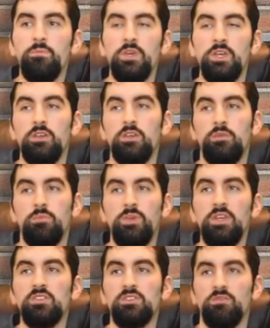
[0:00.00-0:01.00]
big
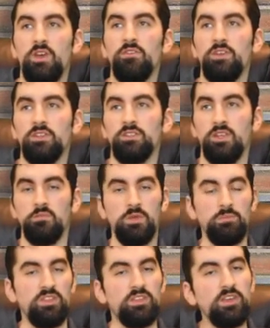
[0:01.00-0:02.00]
piece of evidence that
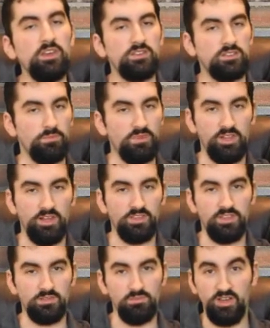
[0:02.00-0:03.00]
made me think something like
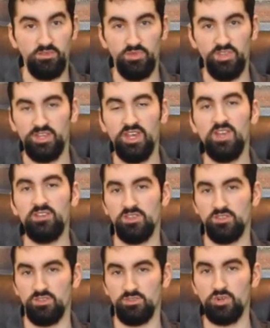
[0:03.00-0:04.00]
this might have been the case
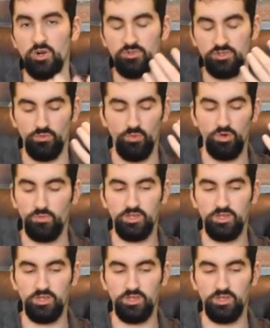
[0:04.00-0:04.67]
is the Trojan War,